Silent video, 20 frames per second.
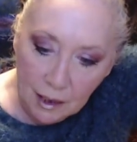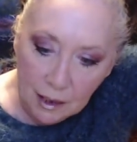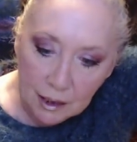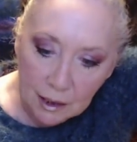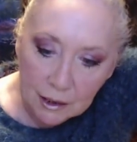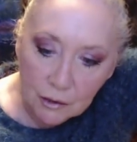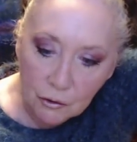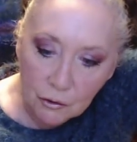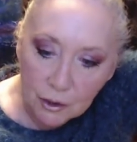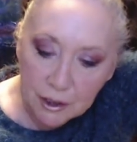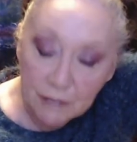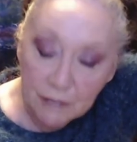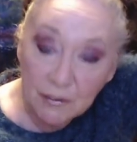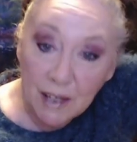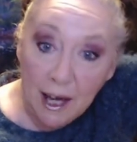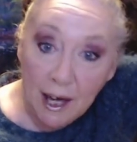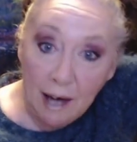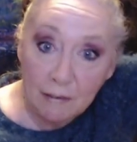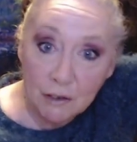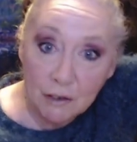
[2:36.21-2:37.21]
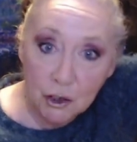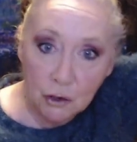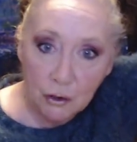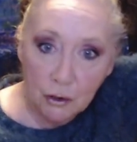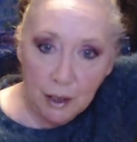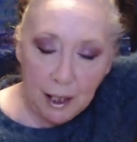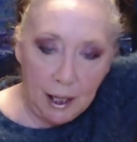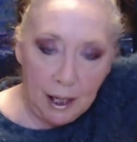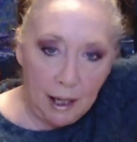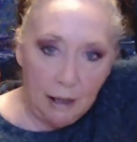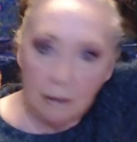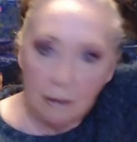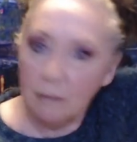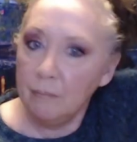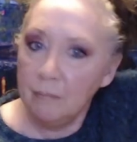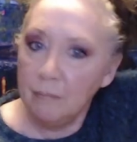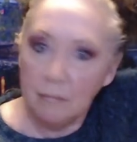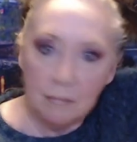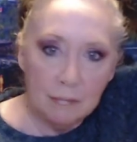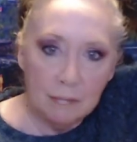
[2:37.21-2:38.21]
And of course, if you have shorter hair,
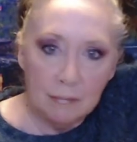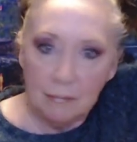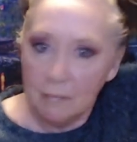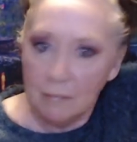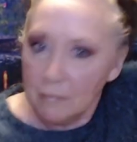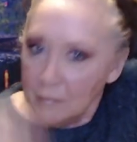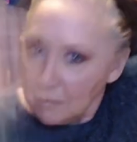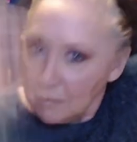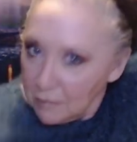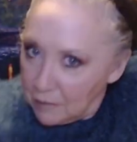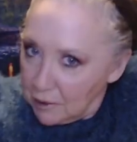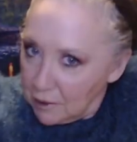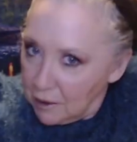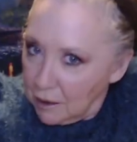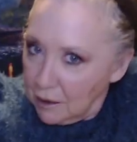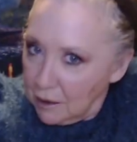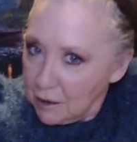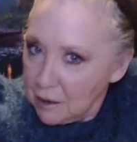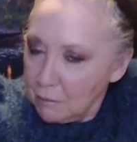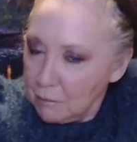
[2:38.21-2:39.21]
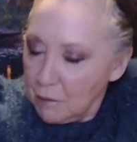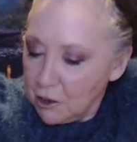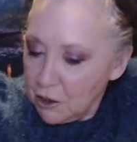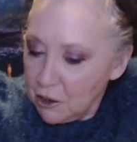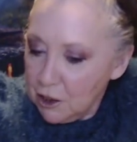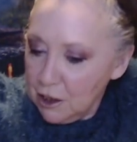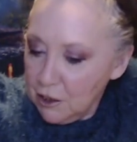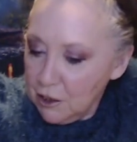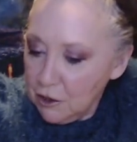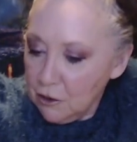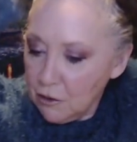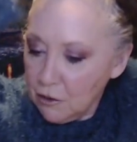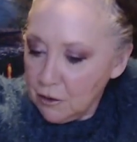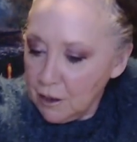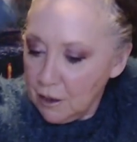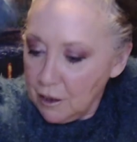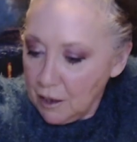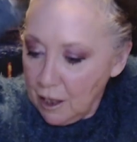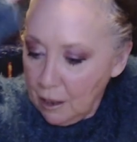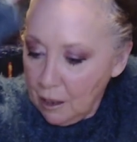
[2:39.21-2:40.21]
it's much easier
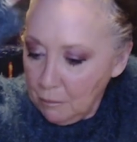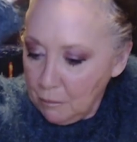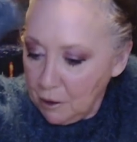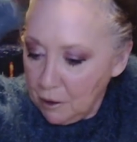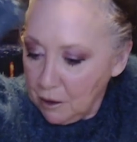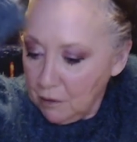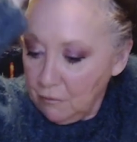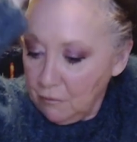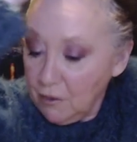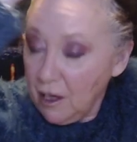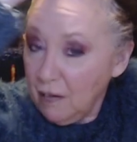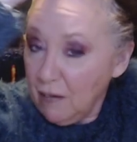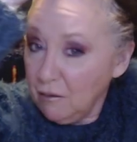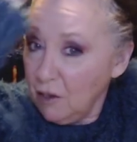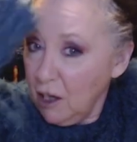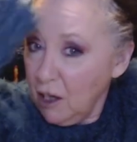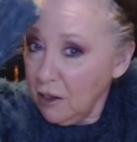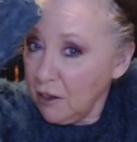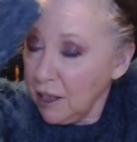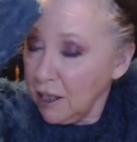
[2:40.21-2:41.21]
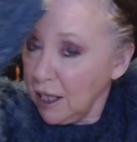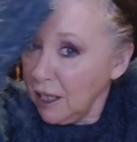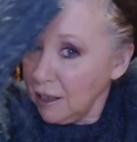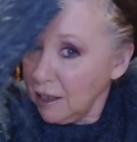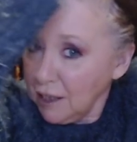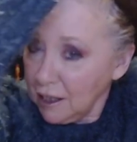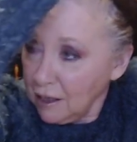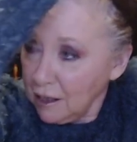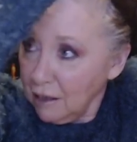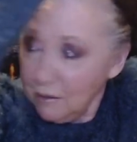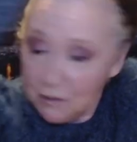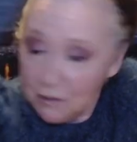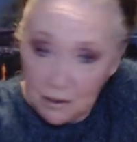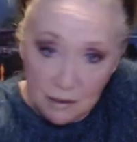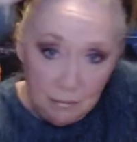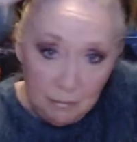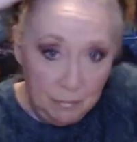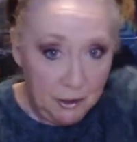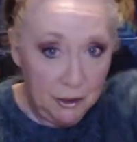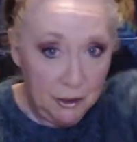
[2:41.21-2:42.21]
than that. But if you have longer hair, like I've
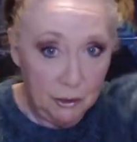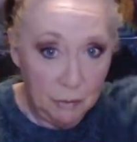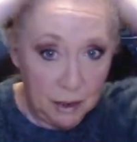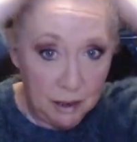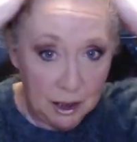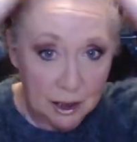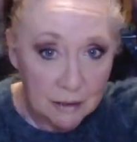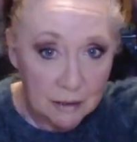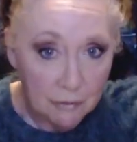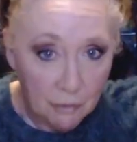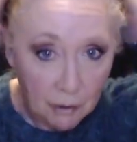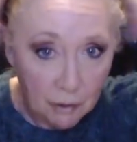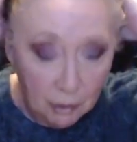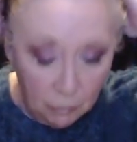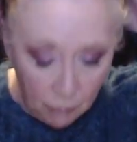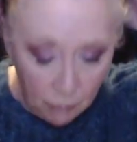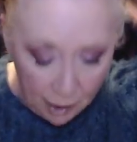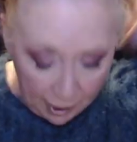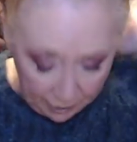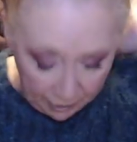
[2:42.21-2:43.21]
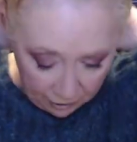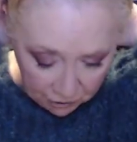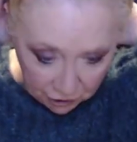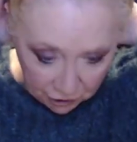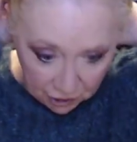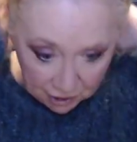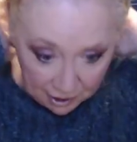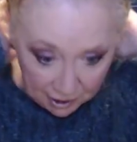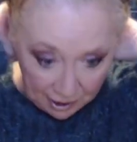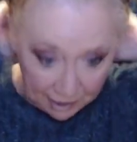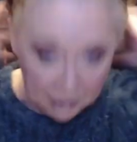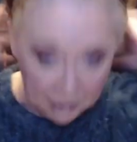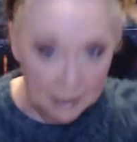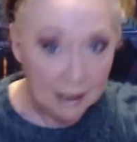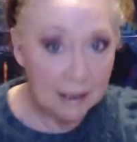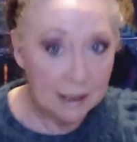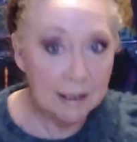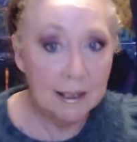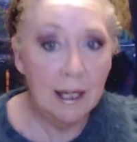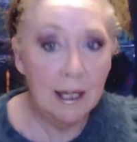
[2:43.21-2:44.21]
been doing this for a while, just like
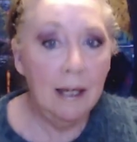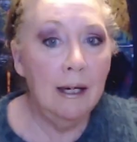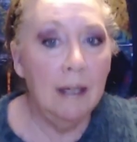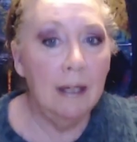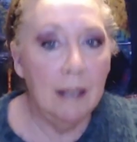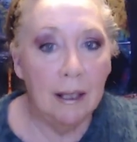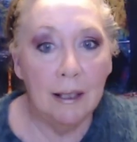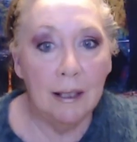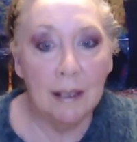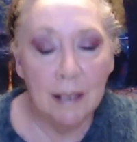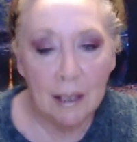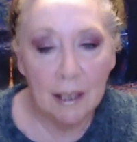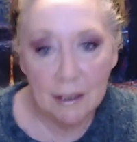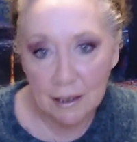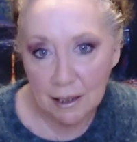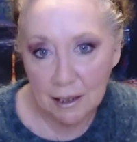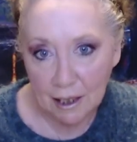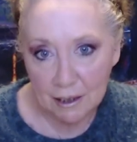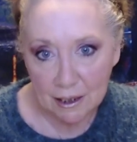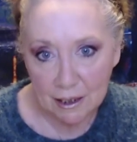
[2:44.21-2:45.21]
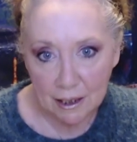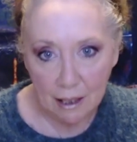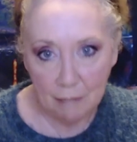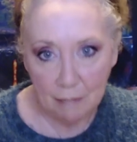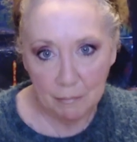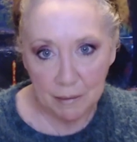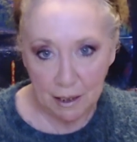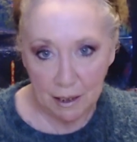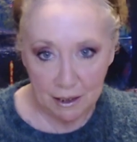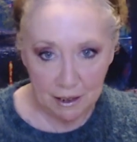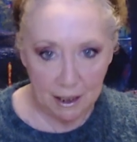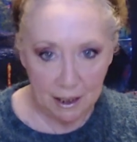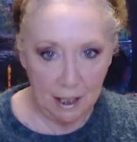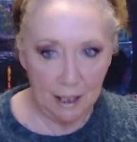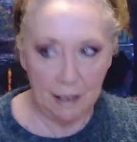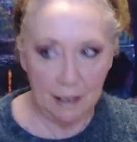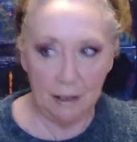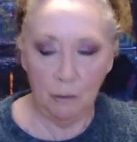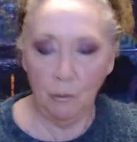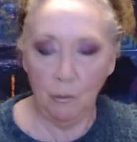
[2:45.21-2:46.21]
this, and it gets, gets it up, gets it
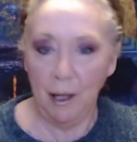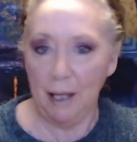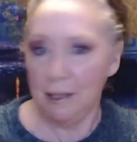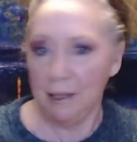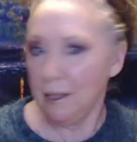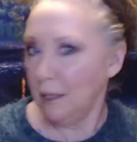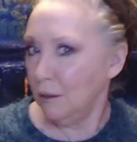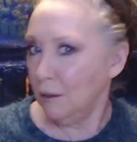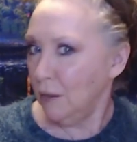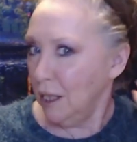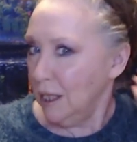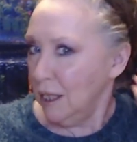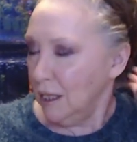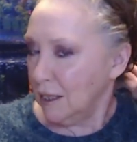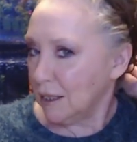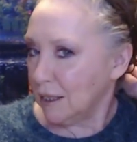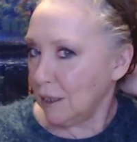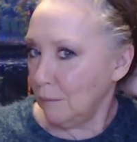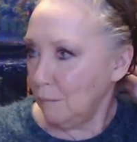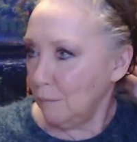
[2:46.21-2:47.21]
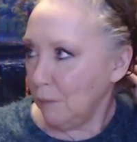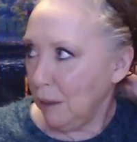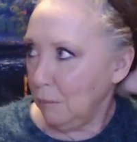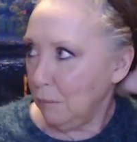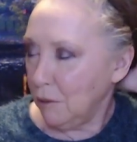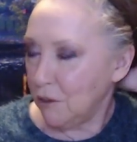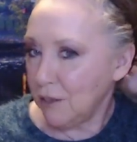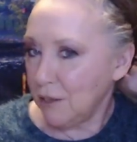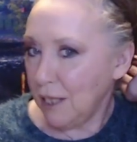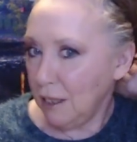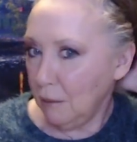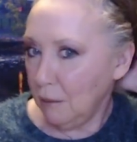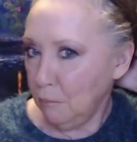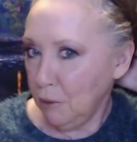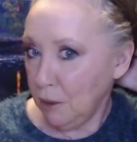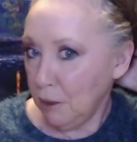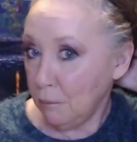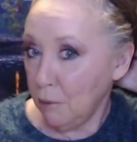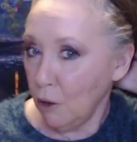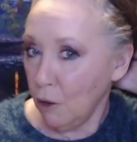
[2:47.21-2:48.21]
out of the way. Now, some people say you
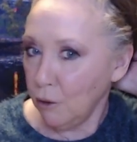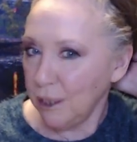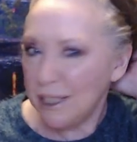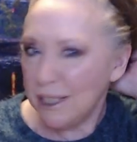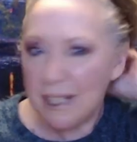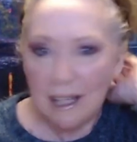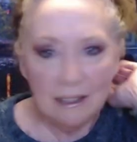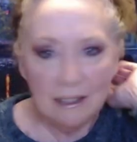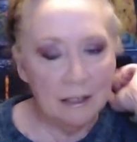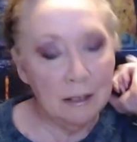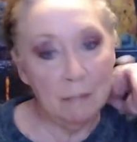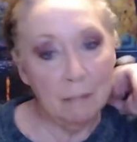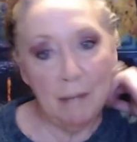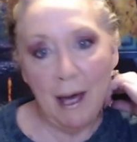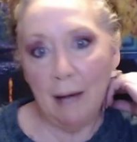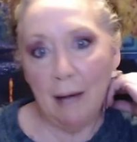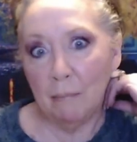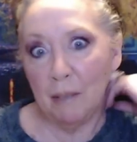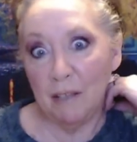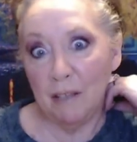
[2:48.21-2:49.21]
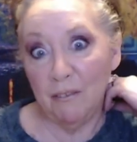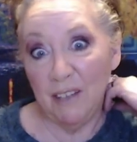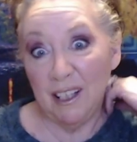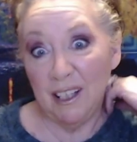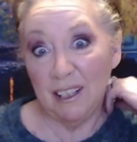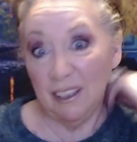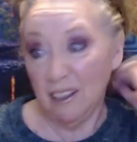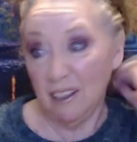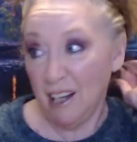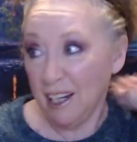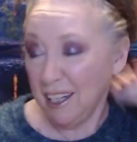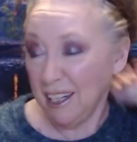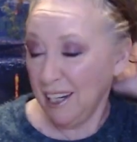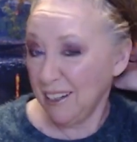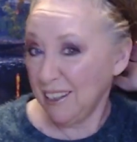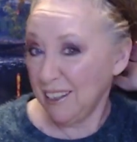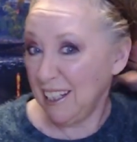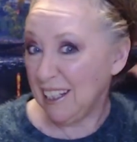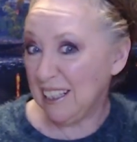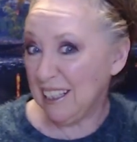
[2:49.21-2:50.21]
put a ponytail in the back, but if you got a long hair,
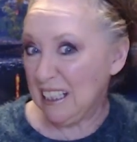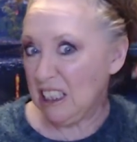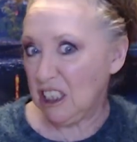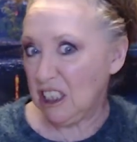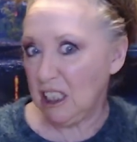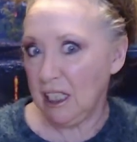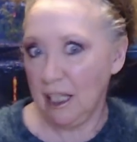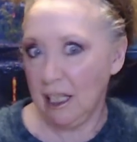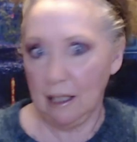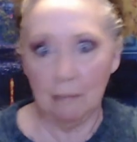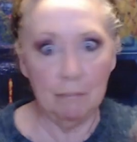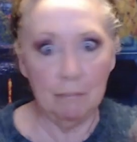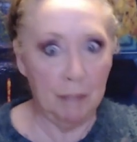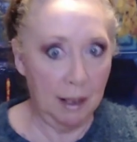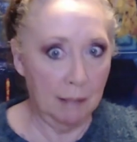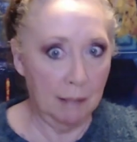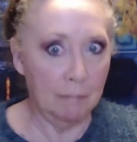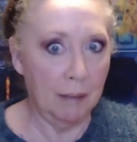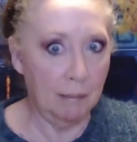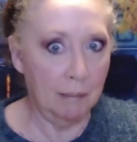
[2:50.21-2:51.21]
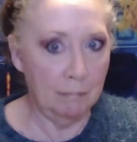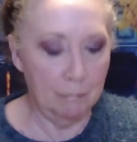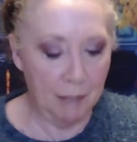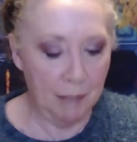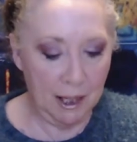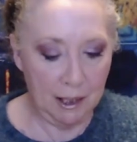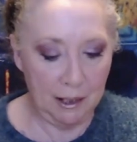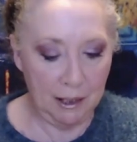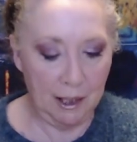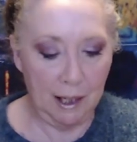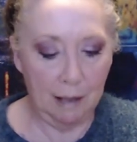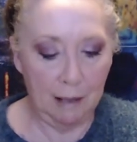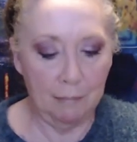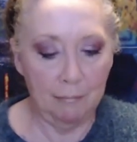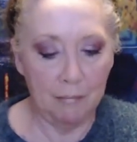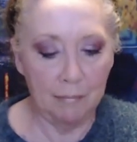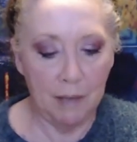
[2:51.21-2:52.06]
then it gives you like a big bump back there.